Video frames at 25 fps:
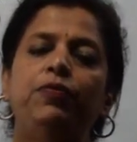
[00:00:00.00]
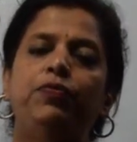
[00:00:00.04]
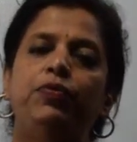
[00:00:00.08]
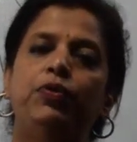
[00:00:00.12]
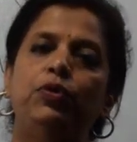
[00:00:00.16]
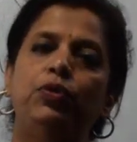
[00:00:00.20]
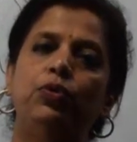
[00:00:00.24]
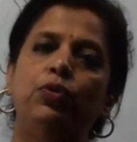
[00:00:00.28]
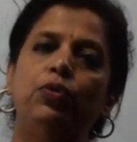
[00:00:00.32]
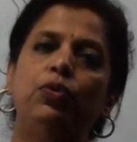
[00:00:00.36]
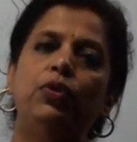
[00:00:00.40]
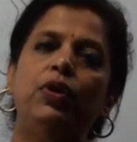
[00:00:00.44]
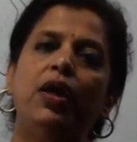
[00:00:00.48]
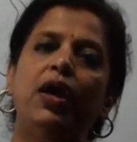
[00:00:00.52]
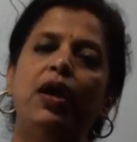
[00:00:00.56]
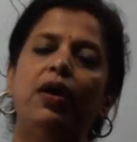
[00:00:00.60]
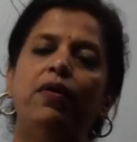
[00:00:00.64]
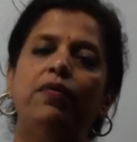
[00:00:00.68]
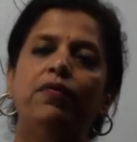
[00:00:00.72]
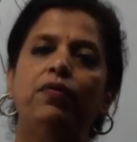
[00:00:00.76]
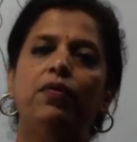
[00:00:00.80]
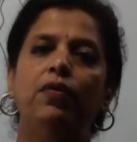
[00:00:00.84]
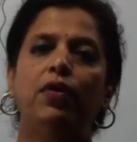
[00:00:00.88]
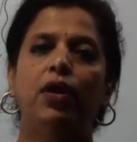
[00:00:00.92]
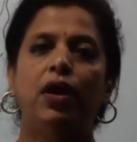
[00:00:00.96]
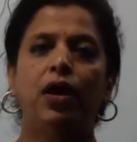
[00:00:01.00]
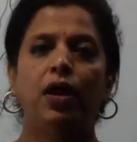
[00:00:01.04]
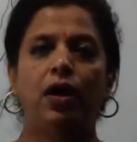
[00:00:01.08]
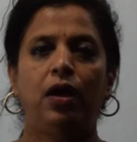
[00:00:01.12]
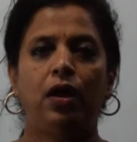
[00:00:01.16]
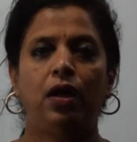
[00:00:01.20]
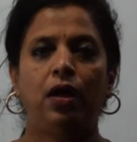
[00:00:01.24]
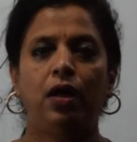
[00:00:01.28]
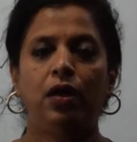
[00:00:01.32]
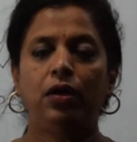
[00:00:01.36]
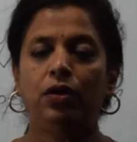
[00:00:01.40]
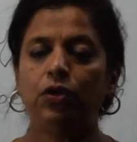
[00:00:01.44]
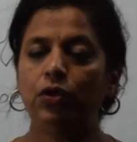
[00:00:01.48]
If you don't have
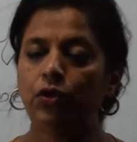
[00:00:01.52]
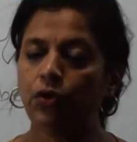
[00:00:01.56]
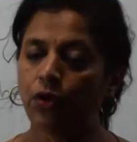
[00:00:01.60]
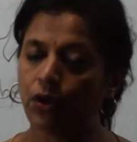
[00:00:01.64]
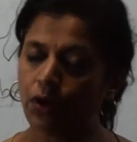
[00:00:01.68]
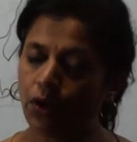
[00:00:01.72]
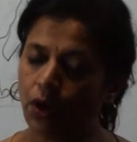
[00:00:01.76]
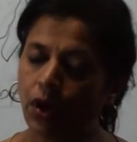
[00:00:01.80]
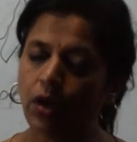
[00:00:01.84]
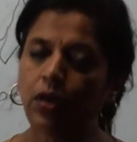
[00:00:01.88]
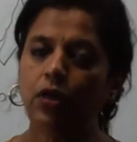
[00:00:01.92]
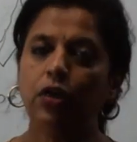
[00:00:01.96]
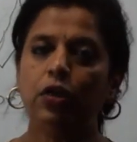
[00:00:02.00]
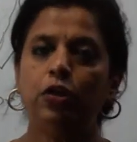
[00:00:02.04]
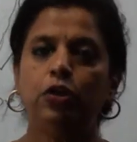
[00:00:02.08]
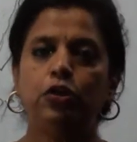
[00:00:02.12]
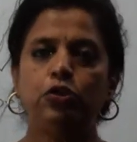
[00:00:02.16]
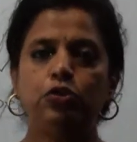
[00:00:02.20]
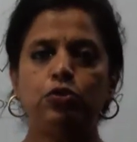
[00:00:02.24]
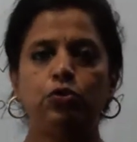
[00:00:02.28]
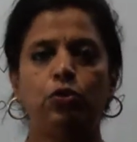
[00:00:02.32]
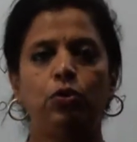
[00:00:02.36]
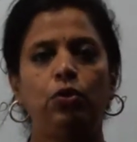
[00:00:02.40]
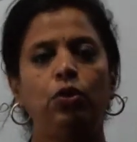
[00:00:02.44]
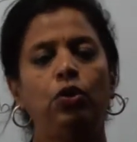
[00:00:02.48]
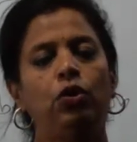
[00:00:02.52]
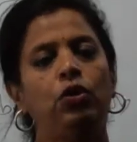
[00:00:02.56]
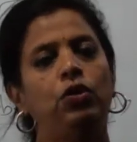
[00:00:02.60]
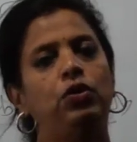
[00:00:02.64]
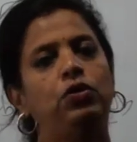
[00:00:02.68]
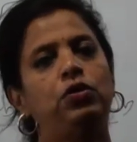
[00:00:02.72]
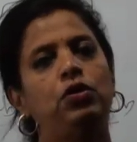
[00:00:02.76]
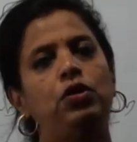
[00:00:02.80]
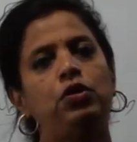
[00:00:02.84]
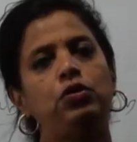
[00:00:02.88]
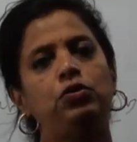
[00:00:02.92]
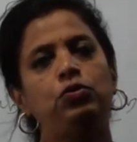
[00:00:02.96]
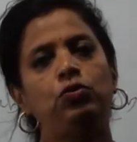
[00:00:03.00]
and you are not understood,
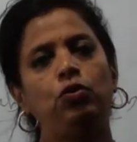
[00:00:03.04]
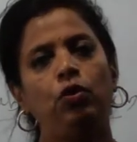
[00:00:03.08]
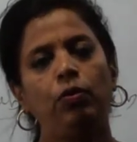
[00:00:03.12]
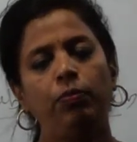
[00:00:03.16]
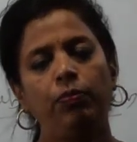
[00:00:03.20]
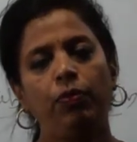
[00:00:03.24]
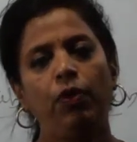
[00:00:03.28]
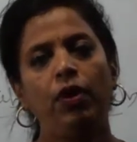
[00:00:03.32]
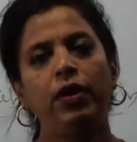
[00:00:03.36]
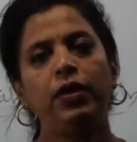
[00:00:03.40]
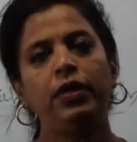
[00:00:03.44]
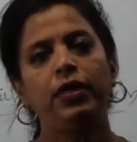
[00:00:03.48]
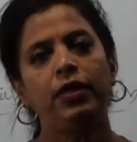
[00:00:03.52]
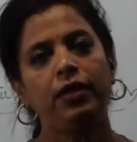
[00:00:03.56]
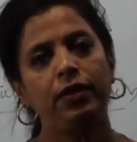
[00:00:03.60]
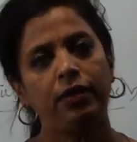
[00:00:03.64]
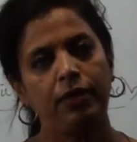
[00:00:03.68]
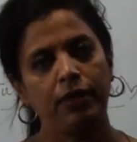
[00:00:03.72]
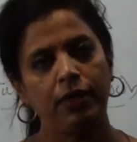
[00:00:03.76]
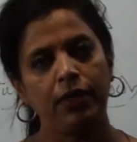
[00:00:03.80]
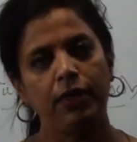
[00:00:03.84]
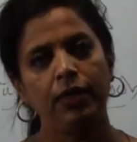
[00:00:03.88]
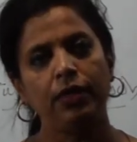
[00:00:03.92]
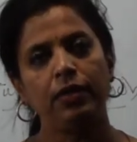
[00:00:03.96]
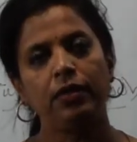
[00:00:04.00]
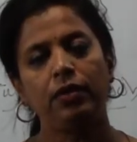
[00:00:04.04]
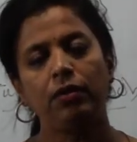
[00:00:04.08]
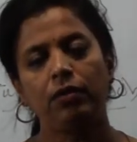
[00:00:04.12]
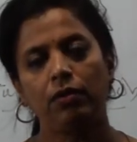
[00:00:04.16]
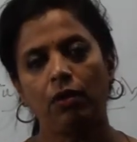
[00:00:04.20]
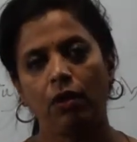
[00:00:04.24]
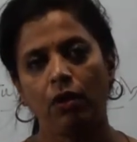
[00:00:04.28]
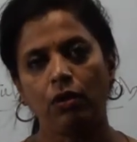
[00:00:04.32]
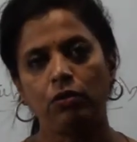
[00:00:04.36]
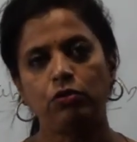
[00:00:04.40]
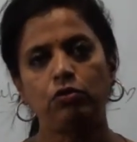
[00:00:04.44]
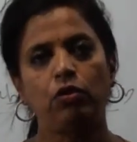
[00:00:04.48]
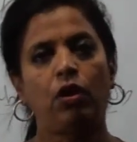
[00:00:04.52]
there is no point in reading
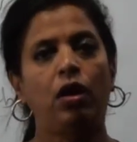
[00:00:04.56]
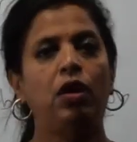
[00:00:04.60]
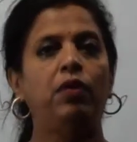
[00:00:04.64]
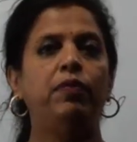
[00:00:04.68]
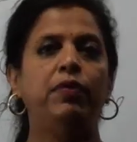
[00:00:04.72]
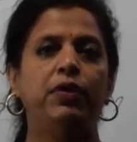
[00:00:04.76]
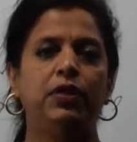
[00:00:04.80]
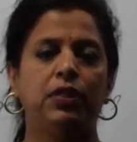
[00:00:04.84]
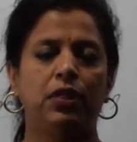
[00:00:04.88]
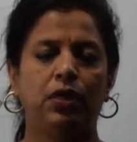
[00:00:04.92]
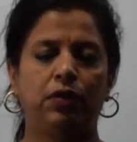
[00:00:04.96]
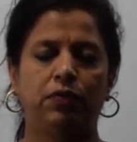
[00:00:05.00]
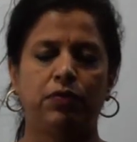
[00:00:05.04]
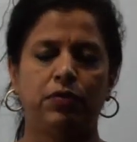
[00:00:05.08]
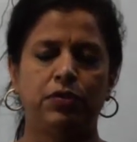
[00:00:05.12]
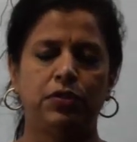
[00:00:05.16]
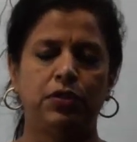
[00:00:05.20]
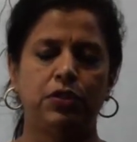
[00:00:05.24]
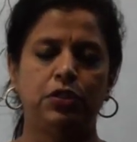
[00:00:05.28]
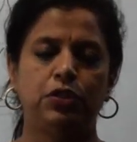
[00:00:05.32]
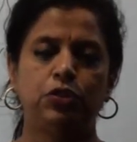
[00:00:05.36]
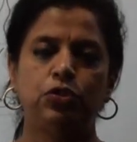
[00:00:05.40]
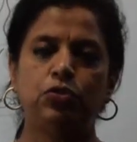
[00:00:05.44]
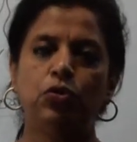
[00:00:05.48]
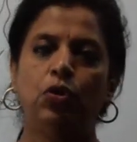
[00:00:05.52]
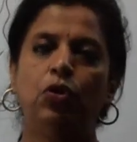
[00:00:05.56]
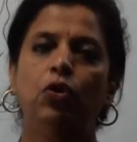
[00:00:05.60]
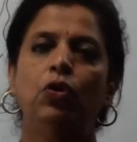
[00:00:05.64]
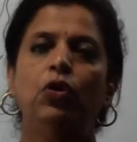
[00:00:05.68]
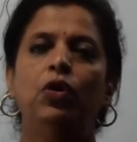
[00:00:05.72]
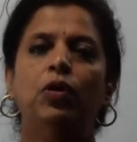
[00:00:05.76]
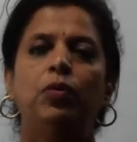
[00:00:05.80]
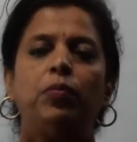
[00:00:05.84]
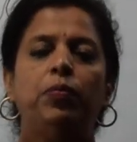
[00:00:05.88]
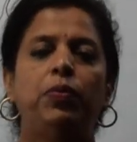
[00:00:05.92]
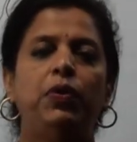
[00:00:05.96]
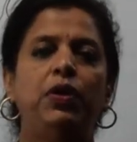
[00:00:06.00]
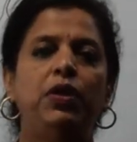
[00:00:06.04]
or solving the questions. So
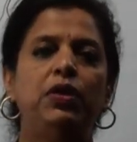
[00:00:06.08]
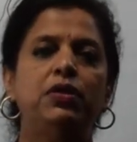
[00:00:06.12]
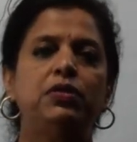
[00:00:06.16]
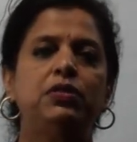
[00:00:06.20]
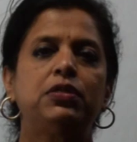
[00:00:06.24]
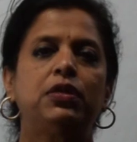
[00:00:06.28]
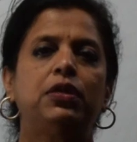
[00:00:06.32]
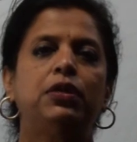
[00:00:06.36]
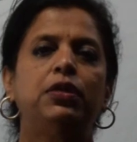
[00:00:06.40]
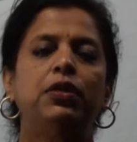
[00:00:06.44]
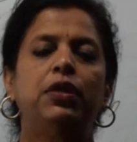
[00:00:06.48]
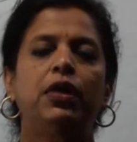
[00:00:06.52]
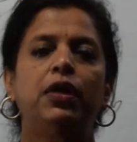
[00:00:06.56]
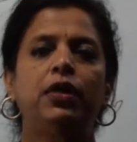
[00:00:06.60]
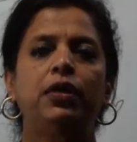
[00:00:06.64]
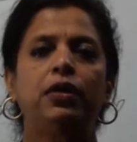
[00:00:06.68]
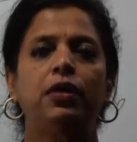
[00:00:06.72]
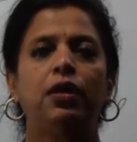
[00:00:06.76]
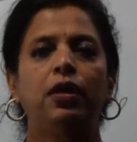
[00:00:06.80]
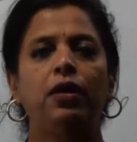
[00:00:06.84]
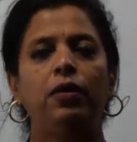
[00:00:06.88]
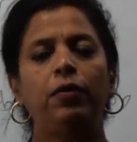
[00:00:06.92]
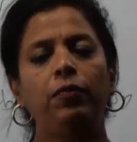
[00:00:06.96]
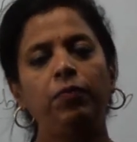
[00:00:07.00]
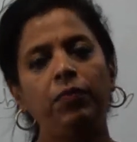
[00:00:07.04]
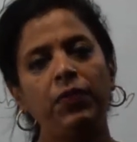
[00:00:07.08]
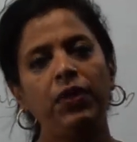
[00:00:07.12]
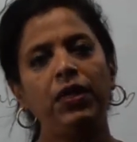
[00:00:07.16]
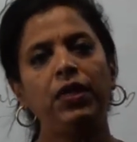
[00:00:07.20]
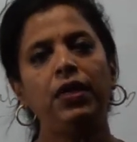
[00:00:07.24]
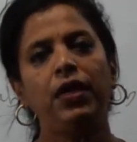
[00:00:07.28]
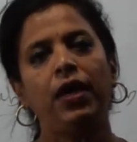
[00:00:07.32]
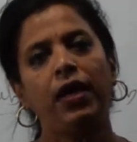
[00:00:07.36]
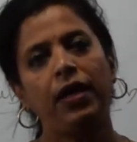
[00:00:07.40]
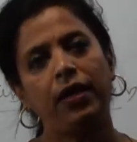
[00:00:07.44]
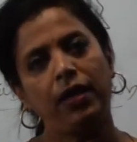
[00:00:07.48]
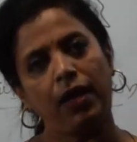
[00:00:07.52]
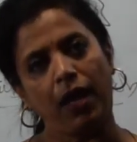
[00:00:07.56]
please contact me
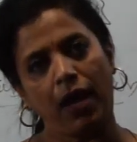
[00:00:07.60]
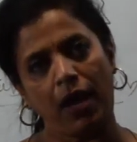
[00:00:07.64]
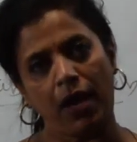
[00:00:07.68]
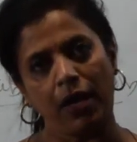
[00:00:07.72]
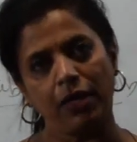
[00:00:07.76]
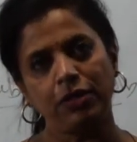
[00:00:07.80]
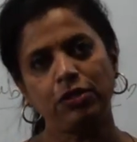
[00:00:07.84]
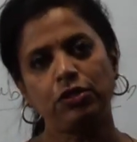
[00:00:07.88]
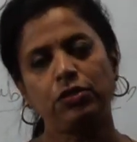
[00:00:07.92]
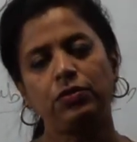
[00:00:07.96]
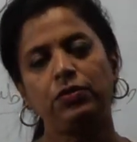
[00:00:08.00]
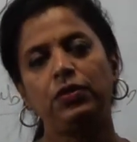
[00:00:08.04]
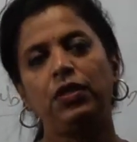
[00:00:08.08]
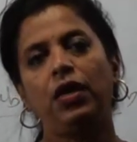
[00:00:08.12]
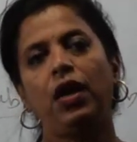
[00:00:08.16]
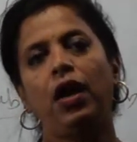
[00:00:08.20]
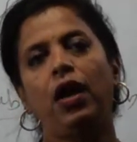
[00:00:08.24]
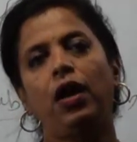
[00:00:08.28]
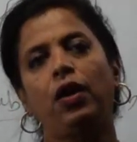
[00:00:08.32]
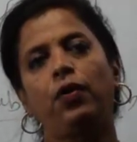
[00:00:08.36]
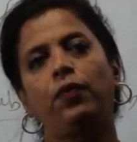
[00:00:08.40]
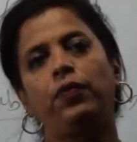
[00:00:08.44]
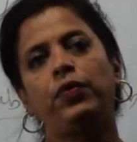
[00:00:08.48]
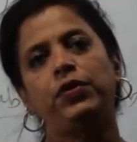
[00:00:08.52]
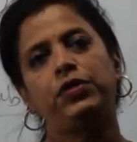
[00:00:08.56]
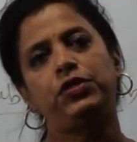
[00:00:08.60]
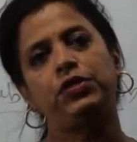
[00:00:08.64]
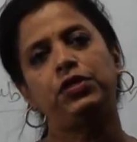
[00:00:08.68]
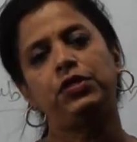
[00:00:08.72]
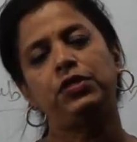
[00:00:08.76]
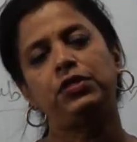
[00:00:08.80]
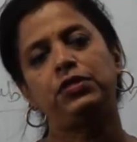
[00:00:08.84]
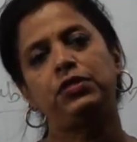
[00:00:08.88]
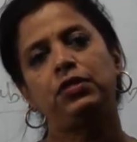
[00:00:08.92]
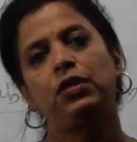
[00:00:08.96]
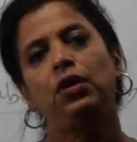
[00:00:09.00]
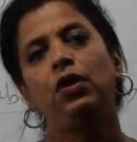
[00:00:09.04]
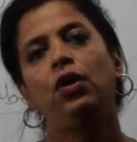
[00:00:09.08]
and ask the
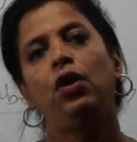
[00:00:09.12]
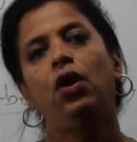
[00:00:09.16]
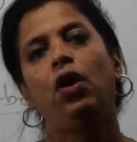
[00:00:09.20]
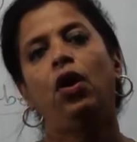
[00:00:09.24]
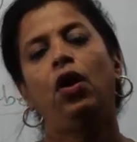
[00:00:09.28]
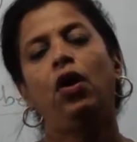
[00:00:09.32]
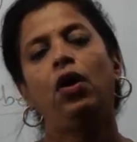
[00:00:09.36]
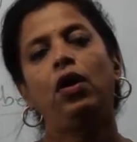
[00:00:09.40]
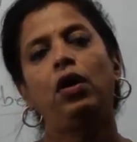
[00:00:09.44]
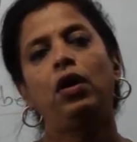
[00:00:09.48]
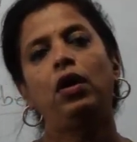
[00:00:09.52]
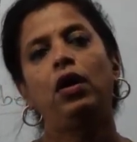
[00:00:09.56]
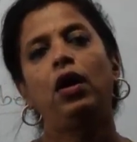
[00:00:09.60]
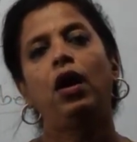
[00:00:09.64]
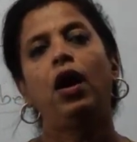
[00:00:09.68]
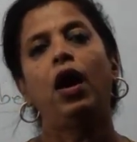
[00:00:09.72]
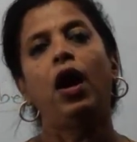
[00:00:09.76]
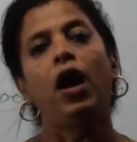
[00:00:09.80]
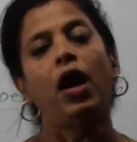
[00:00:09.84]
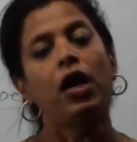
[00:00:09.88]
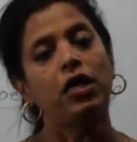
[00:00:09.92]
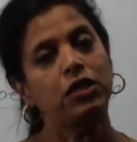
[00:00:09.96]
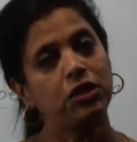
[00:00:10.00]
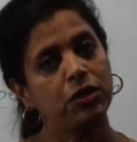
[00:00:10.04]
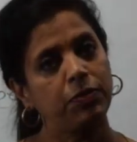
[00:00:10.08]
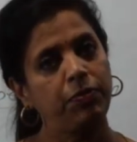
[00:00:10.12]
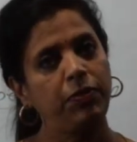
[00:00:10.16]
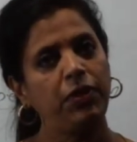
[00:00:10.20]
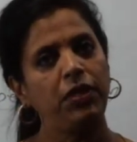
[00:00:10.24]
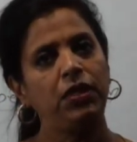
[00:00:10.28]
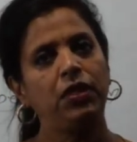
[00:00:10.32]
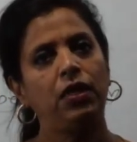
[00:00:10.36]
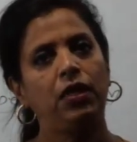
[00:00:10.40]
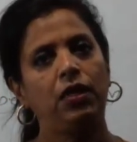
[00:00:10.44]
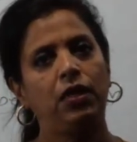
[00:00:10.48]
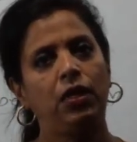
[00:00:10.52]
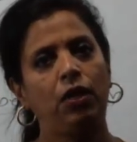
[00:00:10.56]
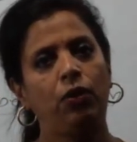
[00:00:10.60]
questions or ask me
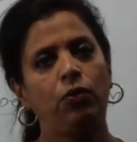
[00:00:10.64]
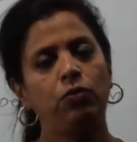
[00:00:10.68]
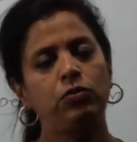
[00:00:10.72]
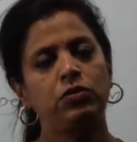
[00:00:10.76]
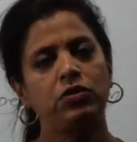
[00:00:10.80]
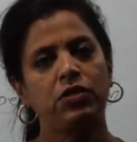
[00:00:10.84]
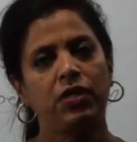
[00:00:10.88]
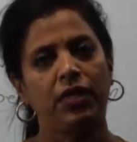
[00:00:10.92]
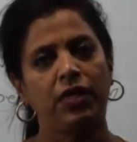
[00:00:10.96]
the doubts